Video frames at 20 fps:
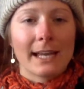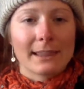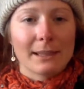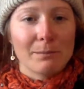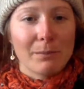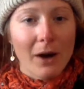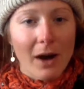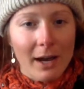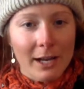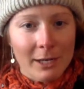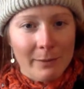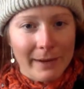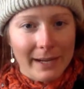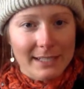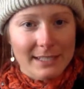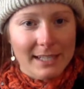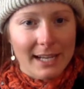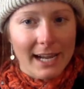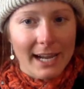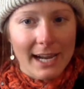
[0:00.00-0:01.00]
at the bottom
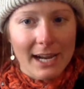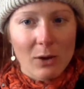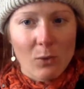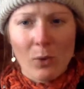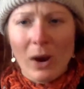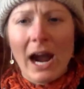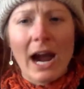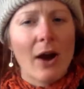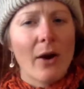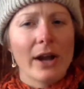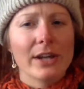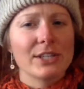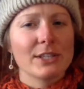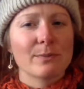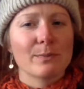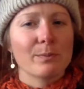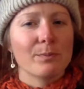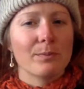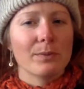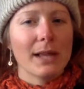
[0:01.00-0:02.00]
I say, wow, I
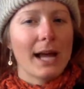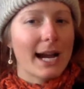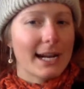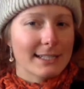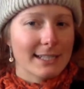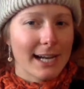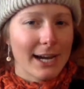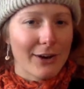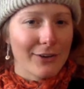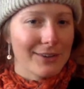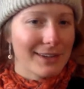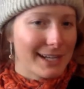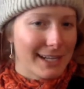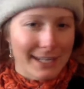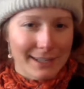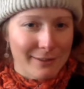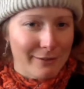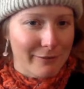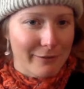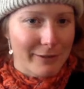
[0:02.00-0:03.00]
just blacked out.
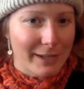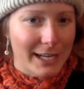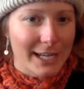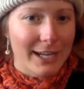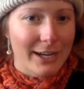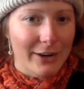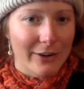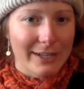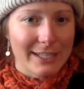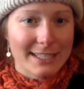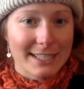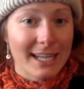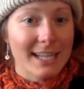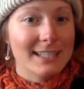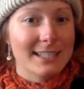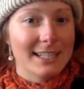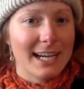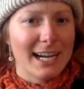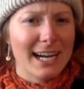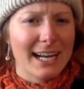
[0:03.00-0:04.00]
Like in the video, it
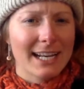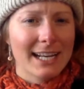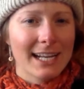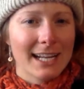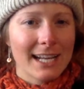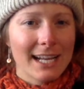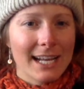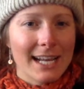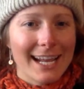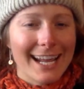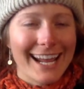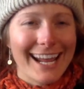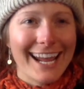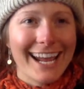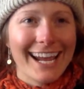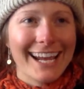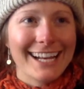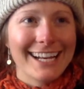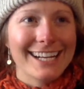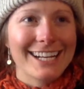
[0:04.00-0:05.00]
says that.
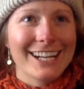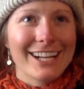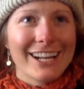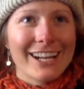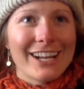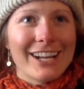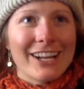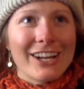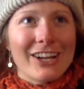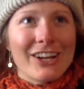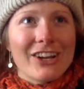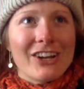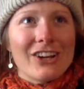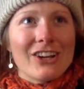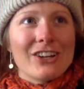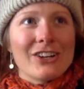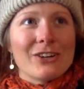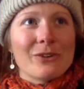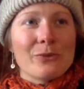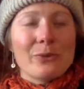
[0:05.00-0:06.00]
And
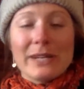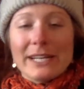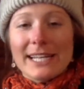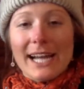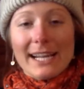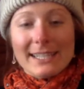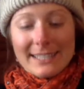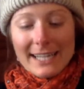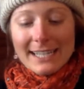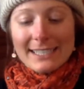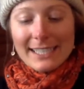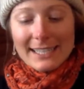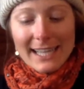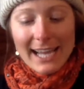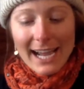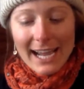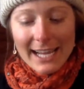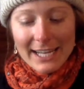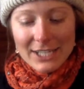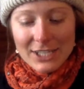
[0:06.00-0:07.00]
we dissected
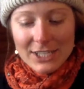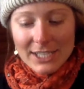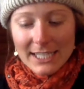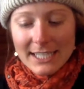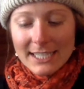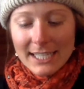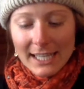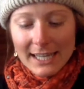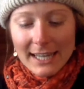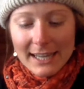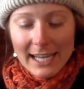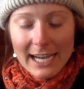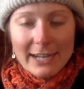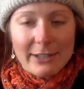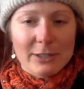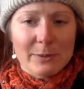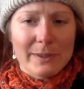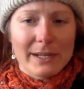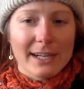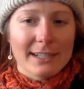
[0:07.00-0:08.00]
that, and she said that
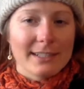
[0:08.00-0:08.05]
that was